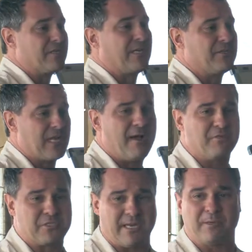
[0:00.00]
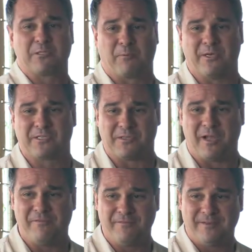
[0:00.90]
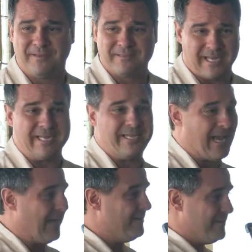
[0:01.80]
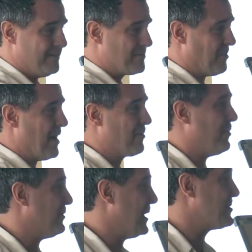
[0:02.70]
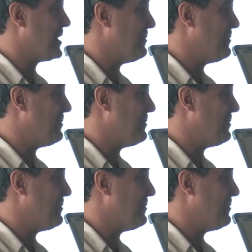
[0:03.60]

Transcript: his kids to have the same experience in life that he had. So I agree with that